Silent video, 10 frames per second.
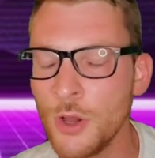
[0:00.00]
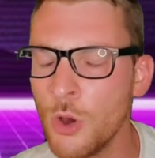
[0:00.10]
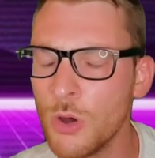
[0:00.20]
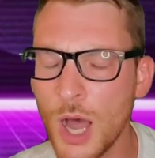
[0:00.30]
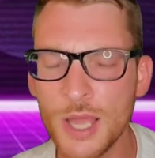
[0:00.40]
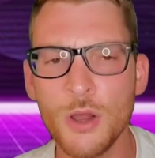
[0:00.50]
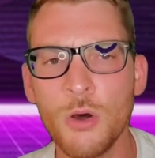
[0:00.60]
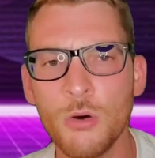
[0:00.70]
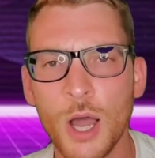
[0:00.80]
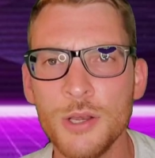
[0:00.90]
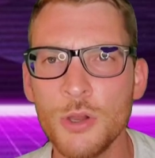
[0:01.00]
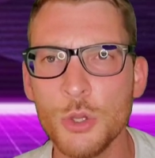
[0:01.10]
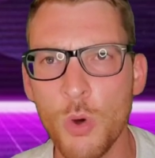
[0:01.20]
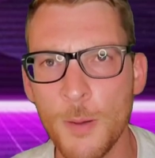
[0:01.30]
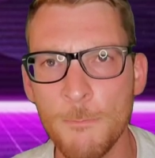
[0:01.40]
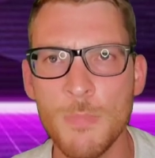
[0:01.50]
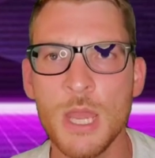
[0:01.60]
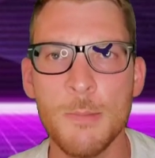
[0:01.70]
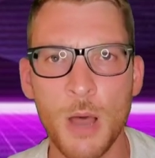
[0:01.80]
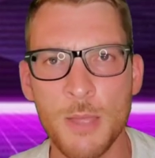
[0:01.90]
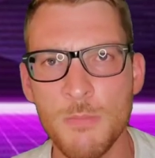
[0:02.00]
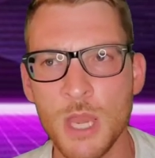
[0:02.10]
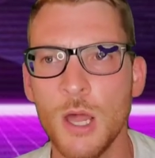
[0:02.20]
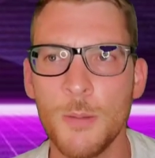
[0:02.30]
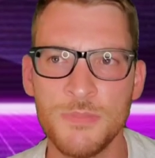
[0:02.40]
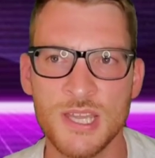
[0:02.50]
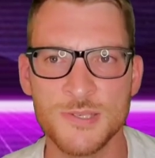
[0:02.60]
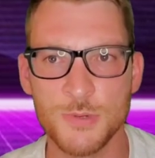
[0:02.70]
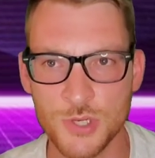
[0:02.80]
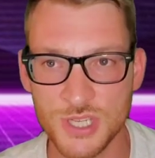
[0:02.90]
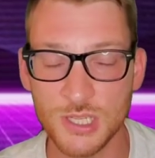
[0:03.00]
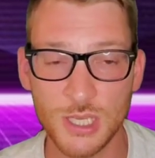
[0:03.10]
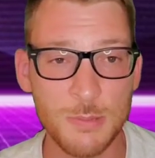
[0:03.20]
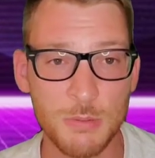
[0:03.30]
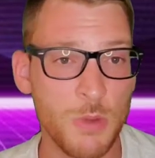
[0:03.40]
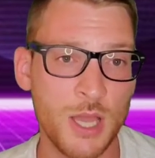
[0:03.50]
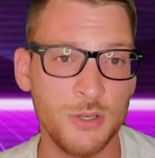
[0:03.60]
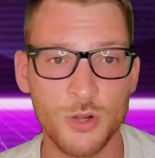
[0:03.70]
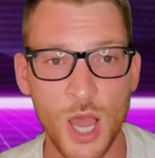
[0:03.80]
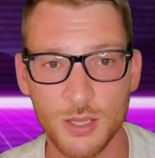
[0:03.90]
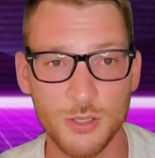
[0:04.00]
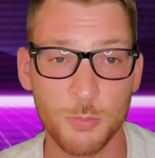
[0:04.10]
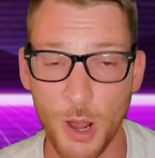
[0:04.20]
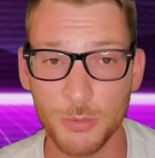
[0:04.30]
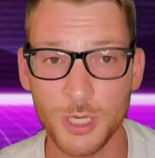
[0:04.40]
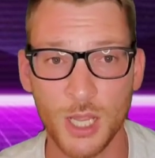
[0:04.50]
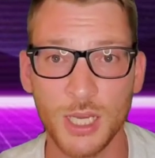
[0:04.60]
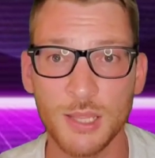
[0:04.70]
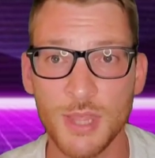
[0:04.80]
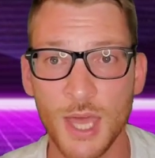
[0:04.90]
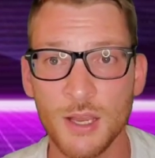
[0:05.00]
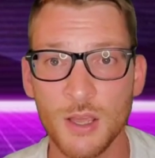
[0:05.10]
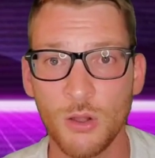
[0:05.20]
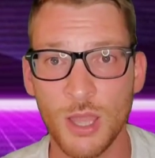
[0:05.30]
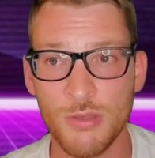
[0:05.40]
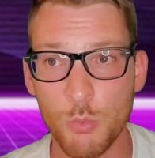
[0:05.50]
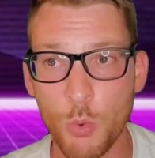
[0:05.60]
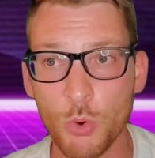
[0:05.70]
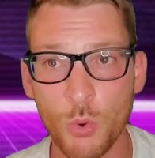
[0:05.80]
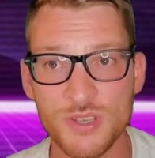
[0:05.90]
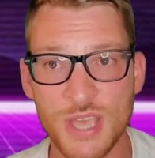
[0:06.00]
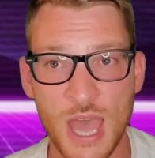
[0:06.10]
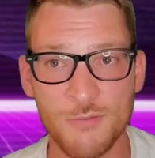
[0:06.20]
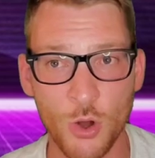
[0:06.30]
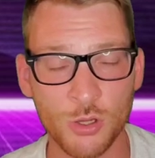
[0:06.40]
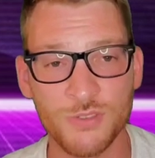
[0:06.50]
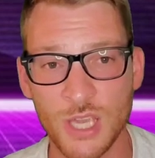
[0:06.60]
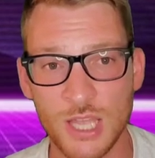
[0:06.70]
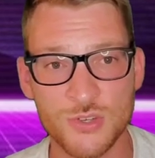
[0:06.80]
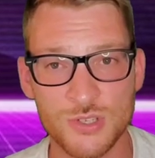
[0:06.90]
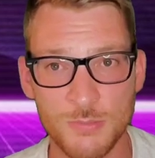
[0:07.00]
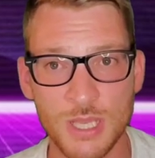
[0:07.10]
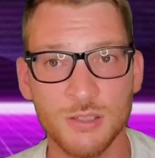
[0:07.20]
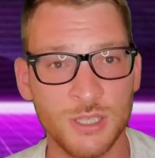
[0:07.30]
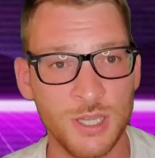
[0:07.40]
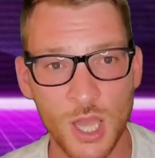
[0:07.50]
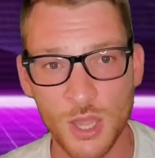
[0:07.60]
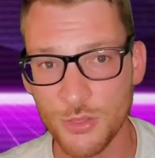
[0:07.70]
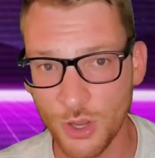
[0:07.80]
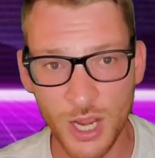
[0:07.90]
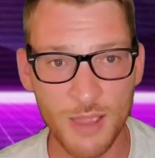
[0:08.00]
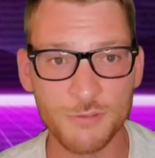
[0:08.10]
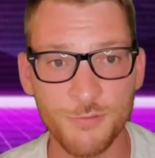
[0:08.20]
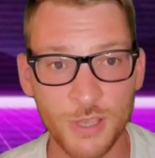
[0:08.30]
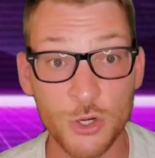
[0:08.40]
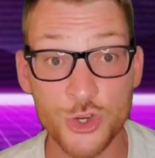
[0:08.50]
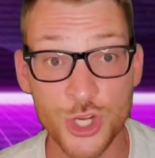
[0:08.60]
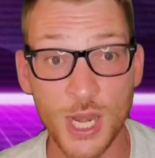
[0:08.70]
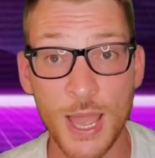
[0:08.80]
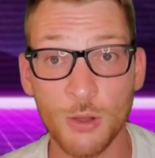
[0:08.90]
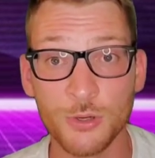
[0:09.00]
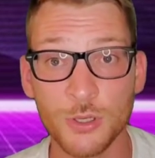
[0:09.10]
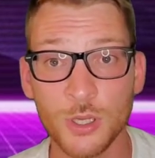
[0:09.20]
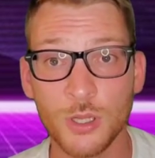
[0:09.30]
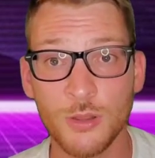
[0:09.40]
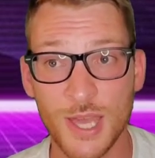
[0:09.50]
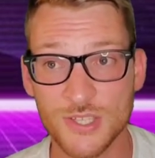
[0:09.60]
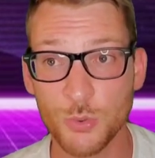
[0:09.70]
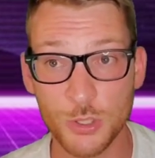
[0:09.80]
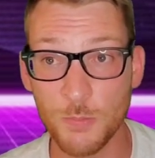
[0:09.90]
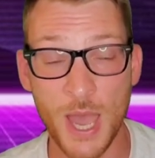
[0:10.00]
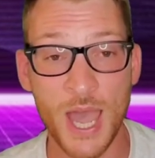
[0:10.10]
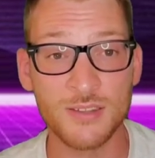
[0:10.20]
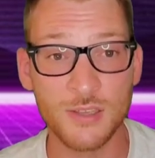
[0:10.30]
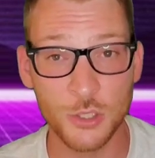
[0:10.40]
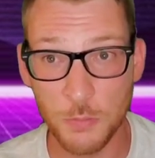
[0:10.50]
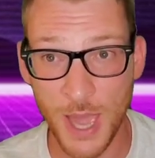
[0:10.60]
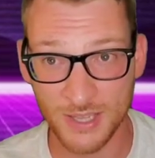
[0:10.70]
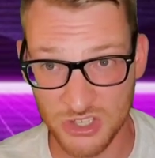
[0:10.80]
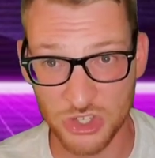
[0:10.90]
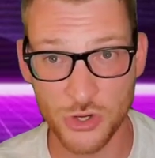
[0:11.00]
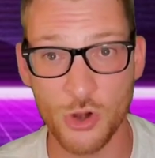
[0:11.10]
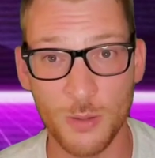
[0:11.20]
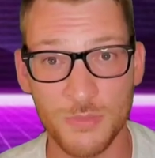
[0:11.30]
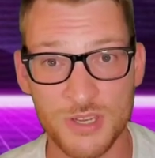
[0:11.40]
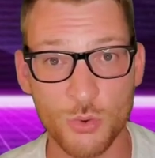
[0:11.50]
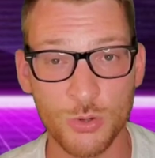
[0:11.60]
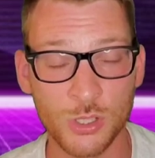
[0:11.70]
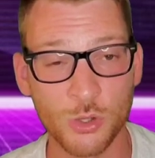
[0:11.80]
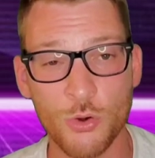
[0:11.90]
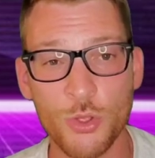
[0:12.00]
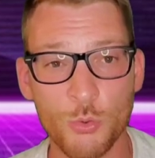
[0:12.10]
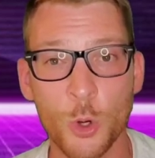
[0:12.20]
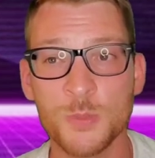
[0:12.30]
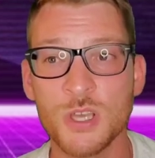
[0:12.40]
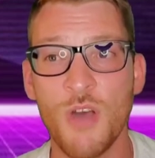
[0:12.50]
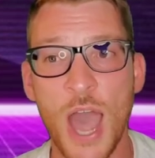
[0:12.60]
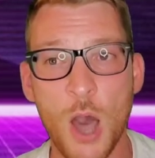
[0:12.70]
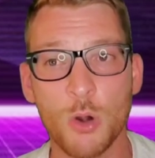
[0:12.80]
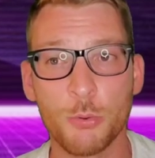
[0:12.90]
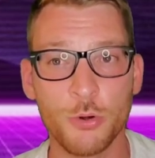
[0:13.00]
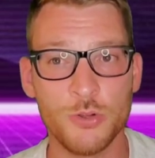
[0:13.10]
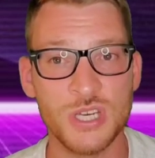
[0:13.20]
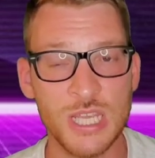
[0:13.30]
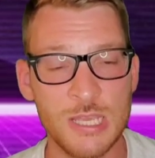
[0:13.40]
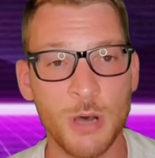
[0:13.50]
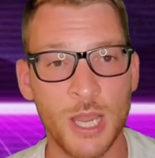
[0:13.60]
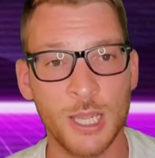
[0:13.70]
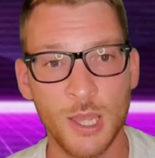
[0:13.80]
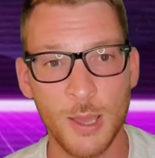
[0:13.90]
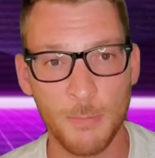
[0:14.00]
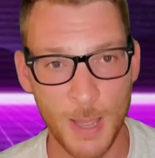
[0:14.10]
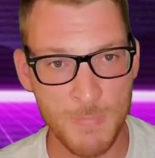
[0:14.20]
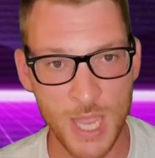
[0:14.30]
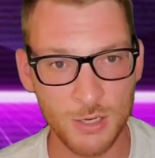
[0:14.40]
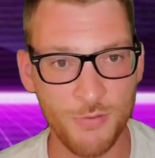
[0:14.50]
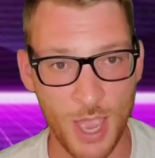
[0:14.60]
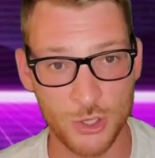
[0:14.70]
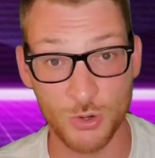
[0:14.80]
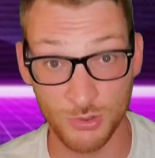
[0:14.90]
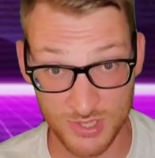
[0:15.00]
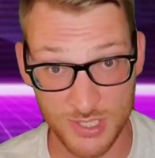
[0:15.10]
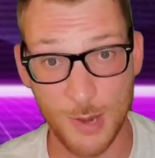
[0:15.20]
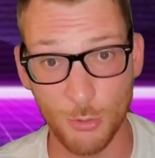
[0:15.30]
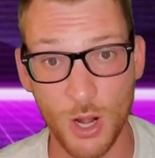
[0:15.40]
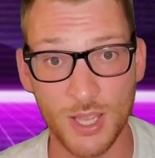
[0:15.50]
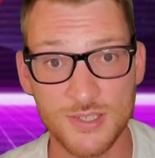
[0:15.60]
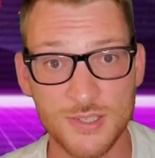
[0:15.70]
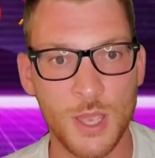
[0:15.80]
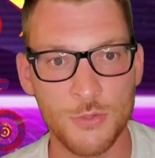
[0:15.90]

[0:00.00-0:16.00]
I know you want minute by minute updates, but just keep in mind, you're probably not gonna get that, okay? They won't always have all of the answers immediately. They're gonna have to figure shit out. That's what you backed. You backed a startup that is going to learn the ropes of how to produce an e-bike by manufacturing the CyberX.